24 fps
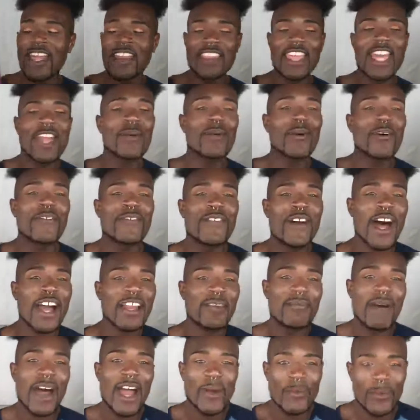they will
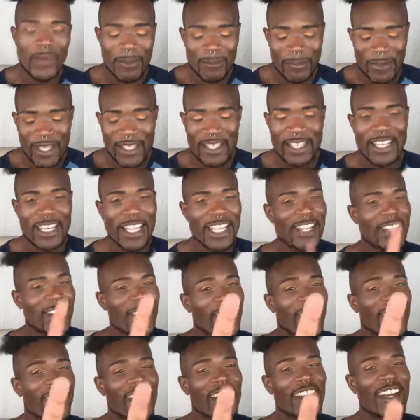find my Wheopinion. And
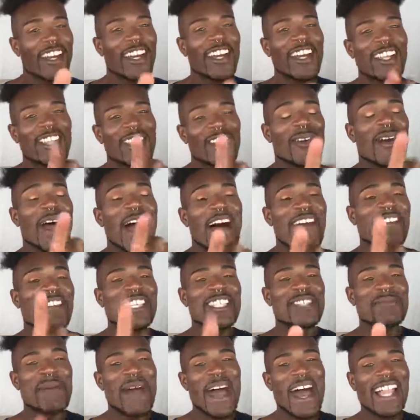Cook, you have
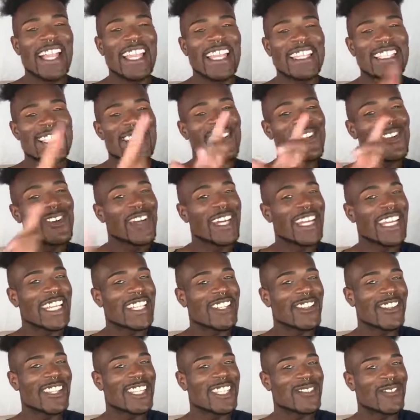this palette, so you can
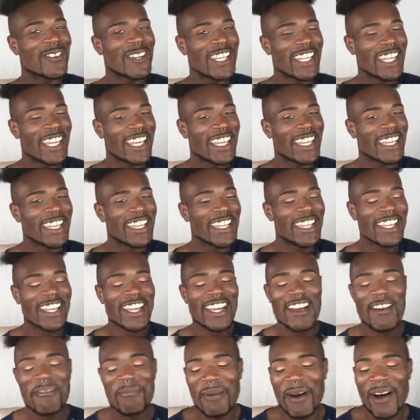enter this one in.
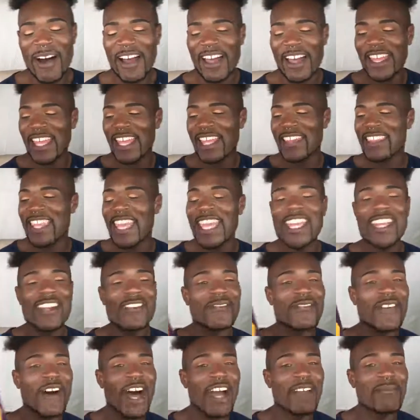But they
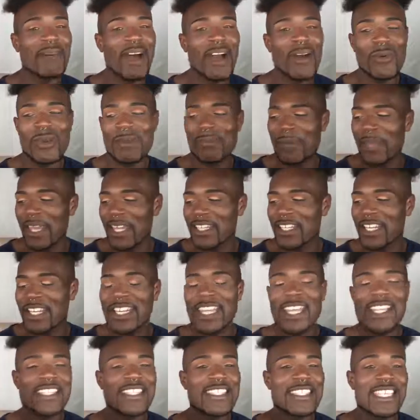can find my Wheopinion
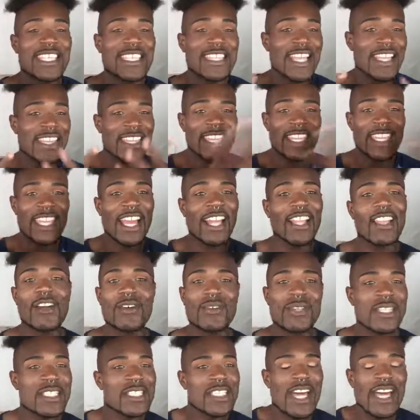and see that the
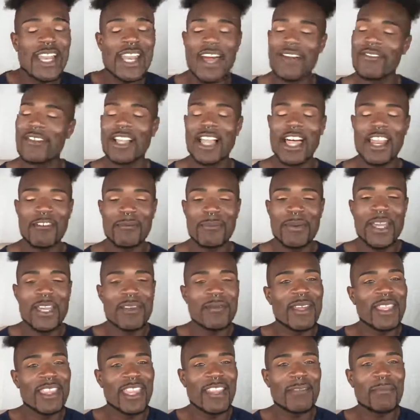yellow does not have a lot of
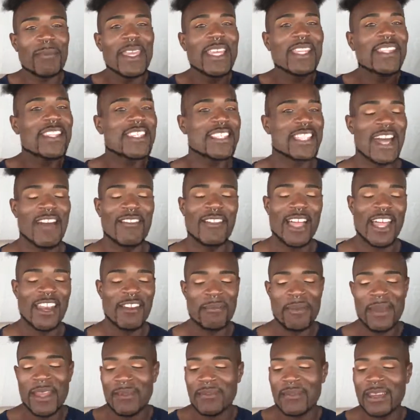pigment, the pink doesn't have a lot
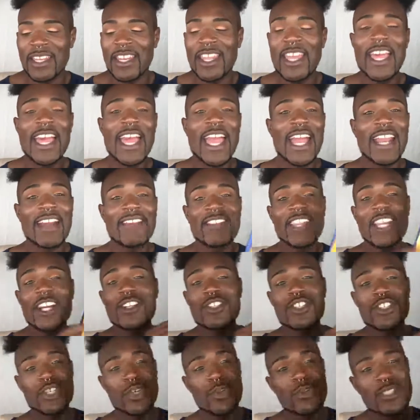of pigment. And if
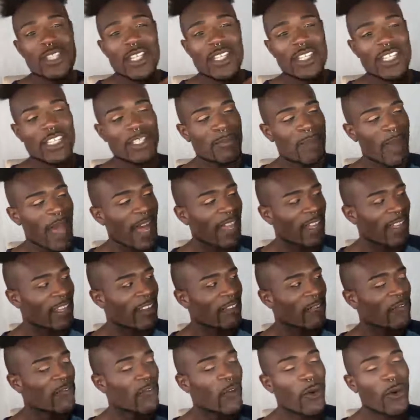they're choosing this
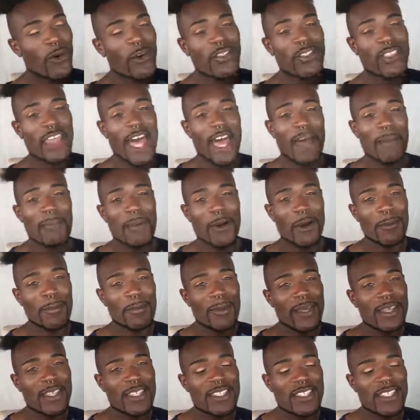palette for that
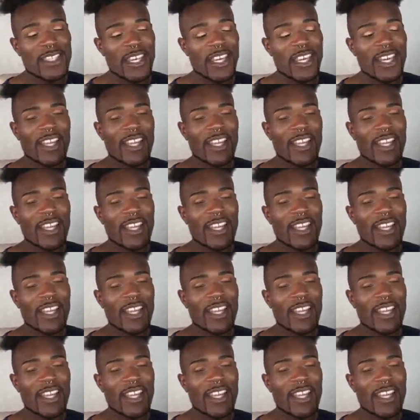purpose,